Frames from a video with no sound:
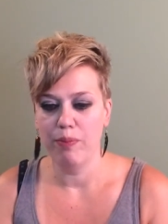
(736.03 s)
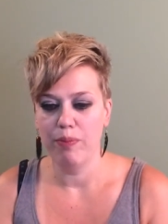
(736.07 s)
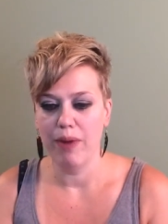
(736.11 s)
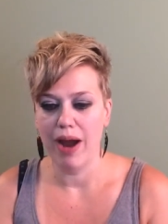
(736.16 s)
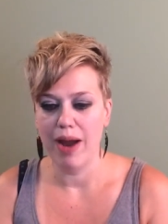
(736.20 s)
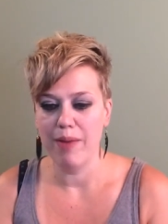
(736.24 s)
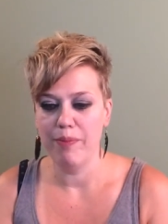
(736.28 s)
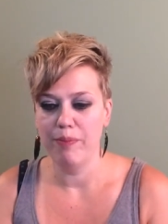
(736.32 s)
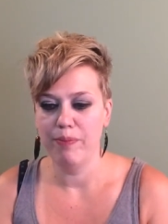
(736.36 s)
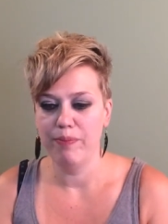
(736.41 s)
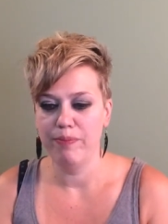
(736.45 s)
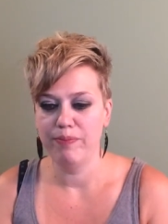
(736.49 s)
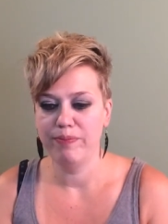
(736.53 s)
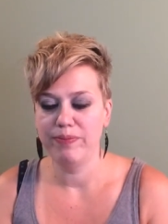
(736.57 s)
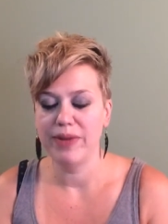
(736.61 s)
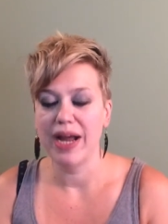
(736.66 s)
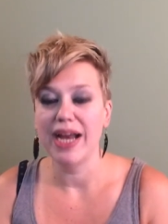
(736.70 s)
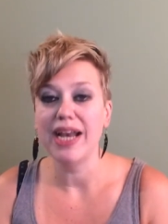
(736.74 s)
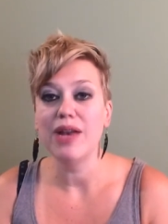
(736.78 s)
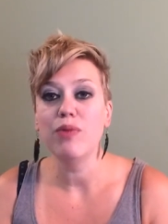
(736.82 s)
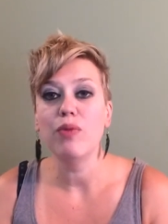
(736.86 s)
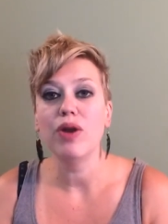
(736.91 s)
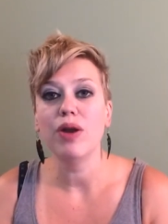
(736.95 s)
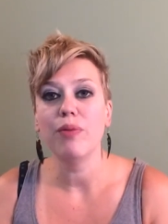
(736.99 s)
I,
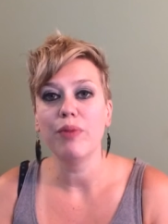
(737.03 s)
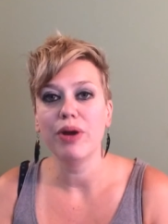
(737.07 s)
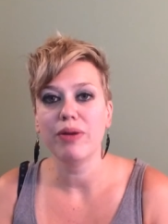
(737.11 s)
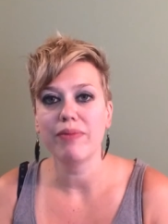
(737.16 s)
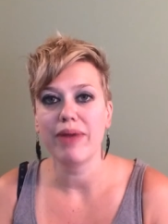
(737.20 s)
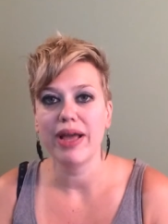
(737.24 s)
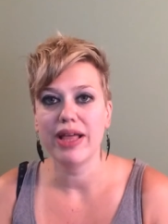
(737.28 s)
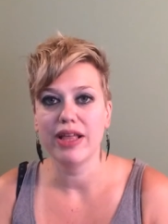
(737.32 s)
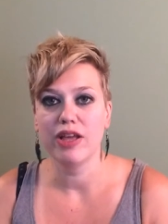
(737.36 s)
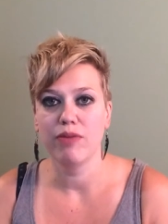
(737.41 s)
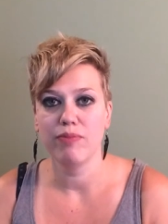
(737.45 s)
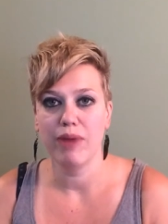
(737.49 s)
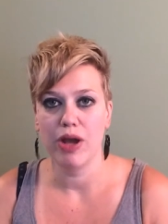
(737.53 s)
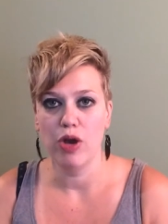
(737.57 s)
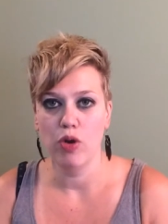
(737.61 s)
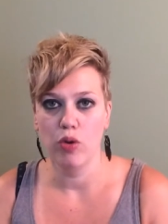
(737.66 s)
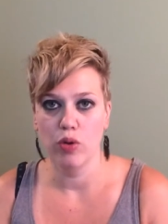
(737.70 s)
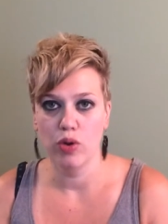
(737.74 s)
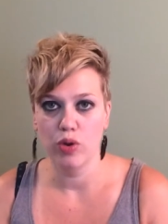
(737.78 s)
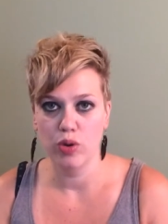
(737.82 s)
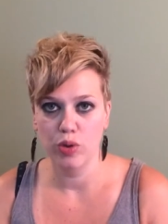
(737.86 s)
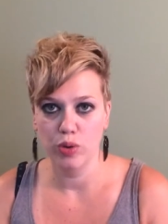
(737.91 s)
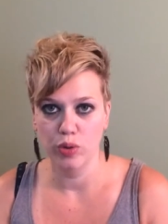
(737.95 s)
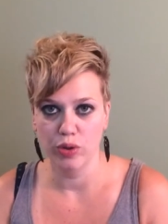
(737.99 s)
I didn't want to bring my, my
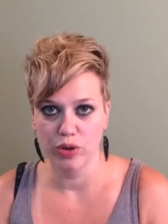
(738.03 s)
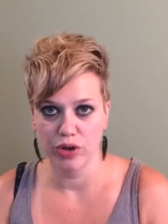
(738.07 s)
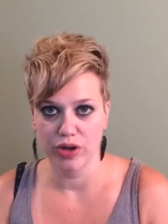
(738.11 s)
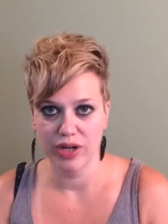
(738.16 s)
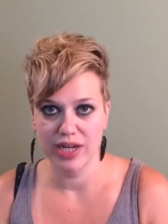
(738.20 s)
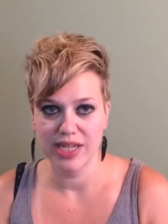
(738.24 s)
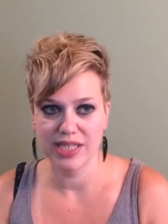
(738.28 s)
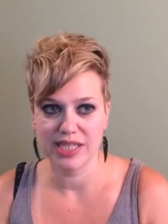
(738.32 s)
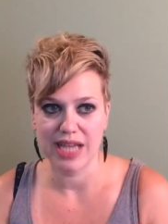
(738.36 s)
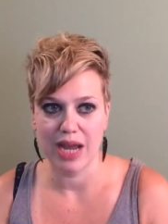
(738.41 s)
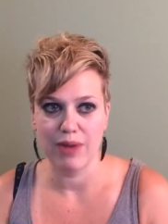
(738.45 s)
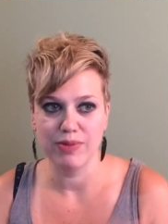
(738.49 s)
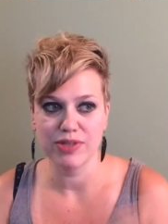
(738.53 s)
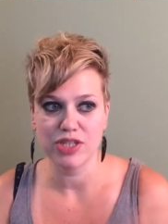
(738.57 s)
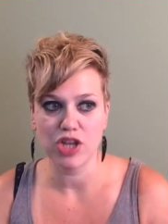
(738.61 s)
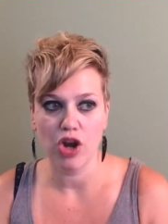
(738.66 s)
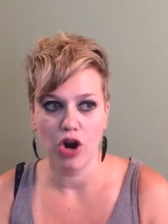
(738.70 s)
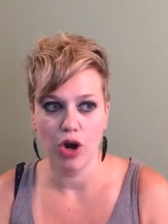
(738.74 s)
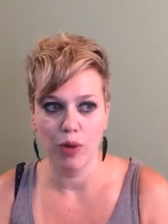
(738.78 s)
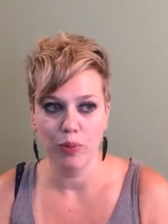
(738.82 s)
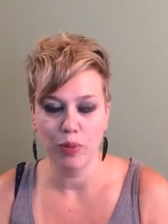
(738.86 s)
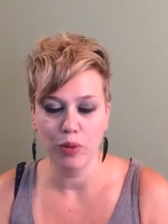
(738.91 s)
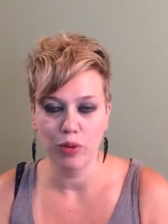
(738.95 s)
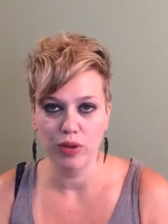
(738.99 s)
whole cooler because I was
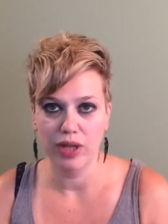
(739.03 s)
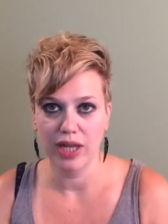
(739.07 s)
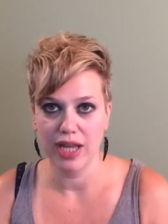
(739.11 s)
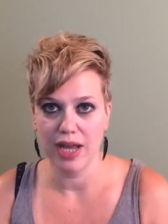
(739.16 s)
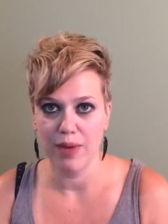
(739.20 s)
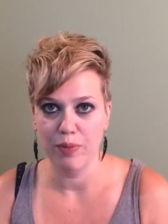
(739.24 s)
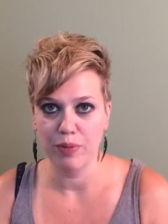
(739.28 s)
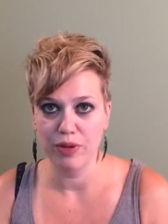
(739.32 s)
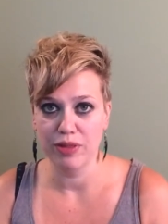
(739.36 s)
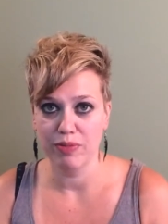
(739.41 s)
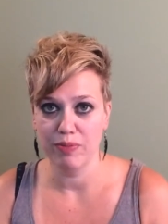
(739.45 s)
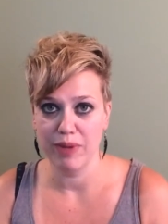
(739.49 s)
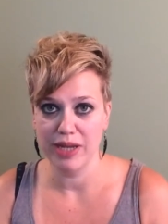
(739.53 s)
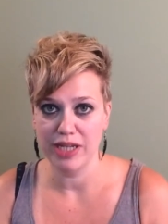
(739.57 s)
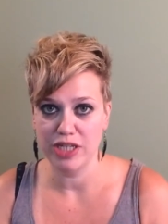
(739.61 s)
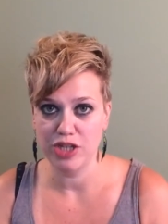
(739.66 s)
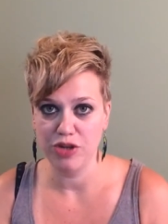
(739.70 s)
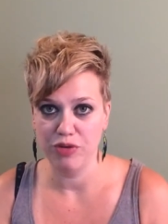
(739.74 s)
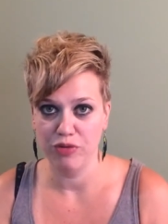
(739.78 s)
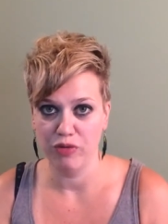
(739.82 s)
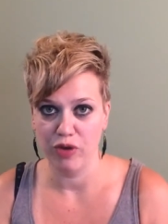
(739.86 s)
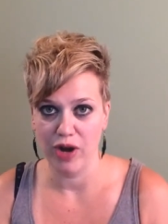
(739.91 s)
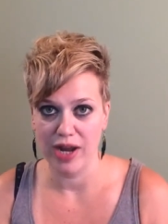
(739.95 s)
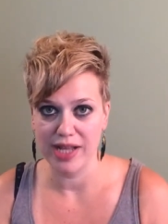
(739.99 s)
carpooling up with my
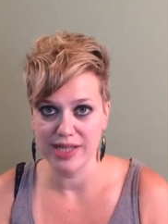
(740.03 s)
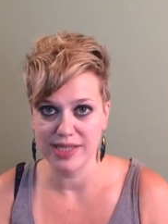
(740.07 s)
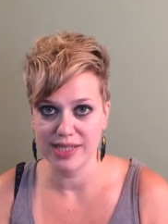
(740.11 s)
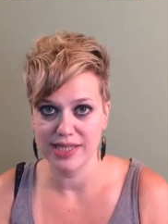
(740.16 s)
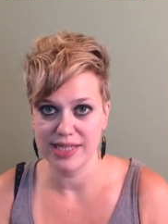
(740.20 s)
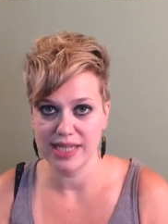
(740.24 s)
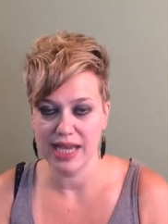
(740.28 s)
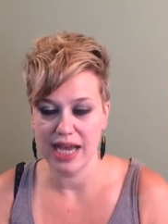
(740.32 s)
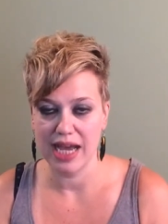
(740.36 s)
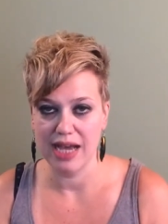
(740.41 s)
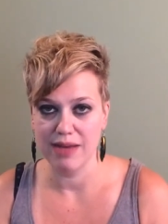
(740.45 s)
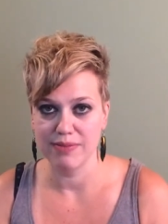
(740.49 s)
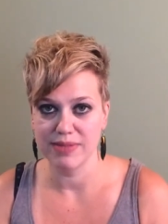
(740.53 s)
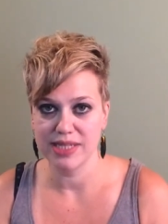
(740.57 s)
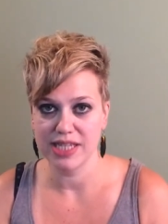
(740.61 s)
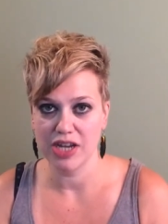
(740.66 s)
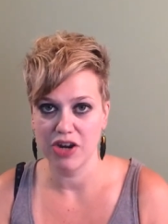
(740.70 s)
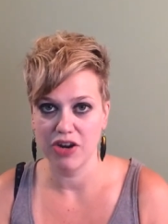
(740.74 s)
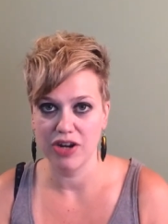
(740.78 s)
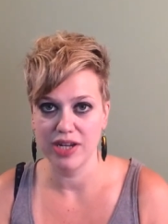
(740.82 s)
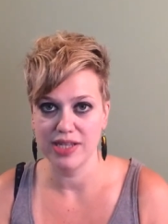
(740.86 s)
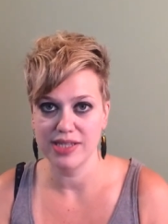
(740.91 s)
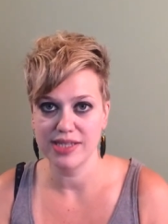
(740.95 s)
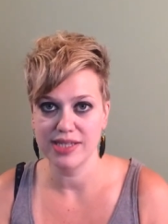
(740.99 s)
two friends, um,
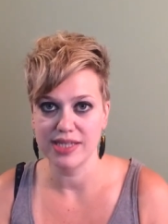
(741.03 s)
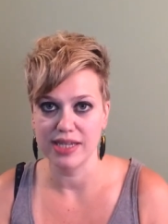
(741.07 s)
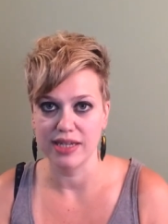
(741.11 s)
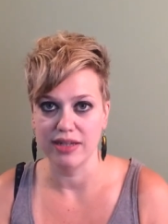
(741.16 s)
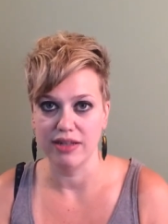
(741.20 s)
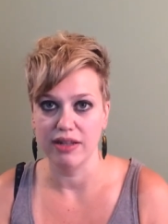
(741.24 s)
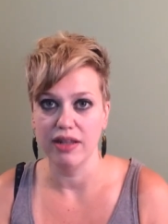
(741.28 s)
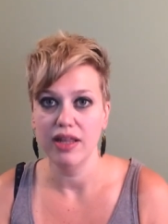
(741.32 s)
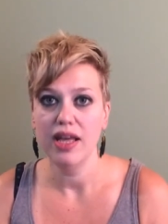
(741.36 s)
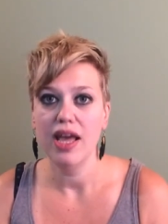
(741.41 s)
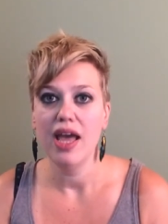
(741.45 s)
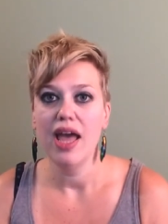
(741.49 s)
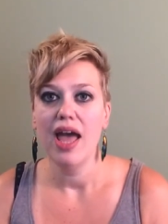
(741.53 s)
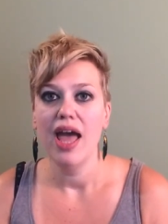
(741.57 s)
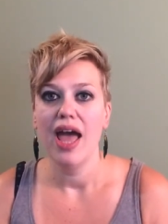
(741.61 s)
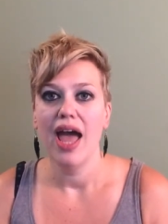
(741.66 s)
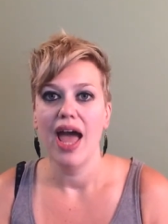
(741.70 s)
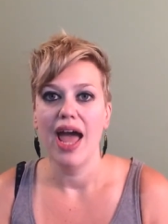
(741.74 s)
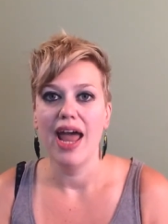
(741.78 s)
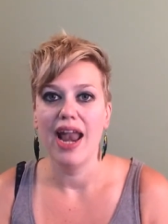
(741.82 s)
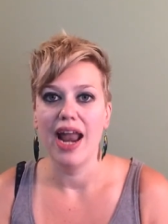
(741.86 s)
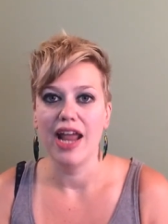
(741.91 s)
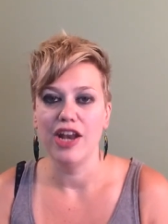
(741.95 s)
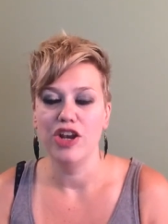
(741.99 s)
Sarah and Sil,
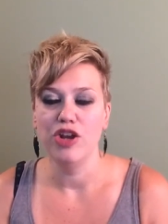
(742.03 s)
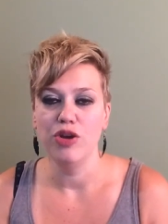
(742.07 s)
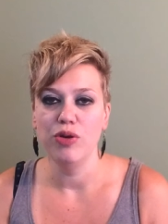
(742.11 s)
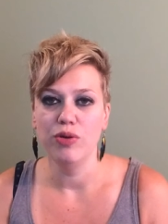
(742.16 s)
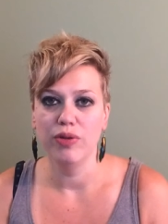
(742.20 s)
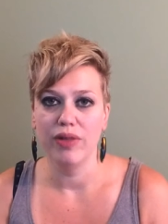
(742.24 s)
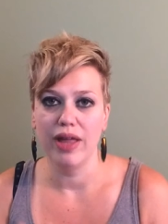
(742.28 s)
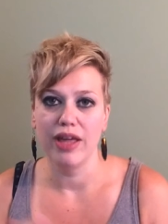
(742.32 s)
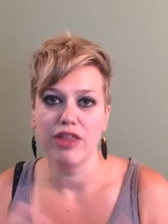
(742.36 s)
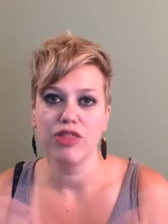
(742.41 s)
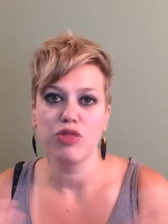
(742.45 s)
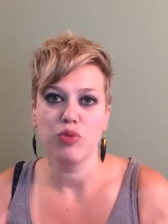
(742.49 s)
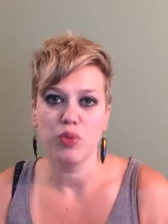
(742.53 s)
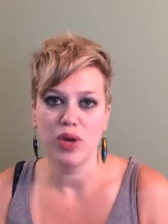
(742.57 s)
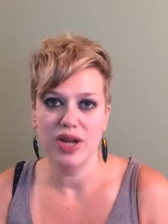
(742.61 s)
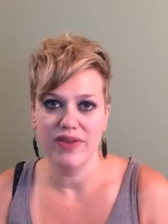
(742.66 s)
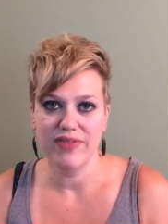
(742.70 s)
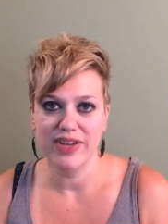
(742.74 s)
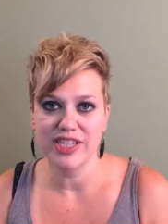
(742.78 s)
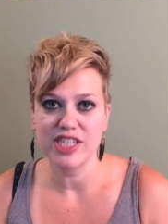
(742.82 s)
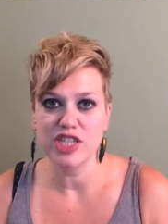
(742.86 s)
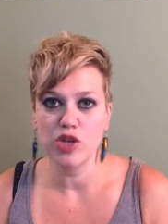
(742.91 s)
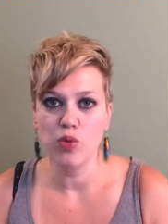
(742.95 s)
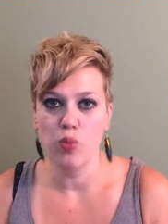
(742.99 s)
and I knew like three
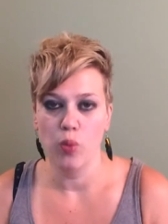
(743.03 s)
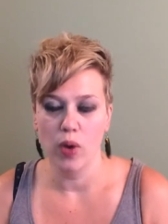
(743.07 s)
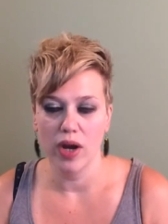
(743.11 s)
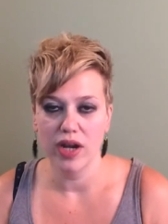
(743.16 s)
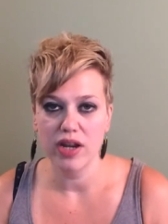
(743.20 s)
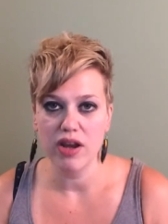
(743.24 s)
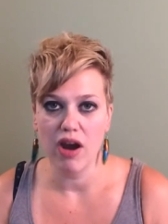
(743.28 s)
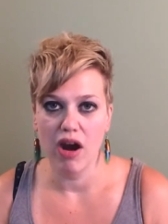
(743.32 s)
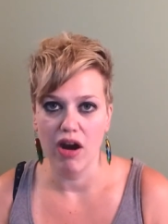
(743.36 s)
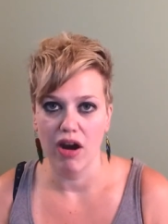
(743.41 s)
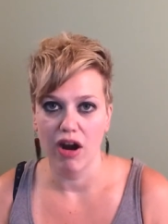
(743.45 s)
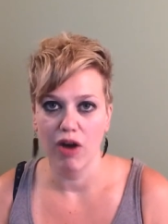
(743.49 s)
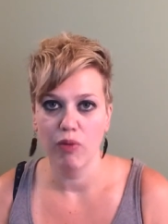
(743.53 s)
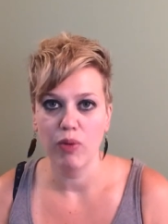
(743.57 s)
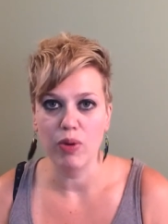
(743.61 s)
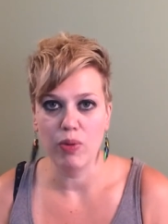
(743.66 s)
of us in one car.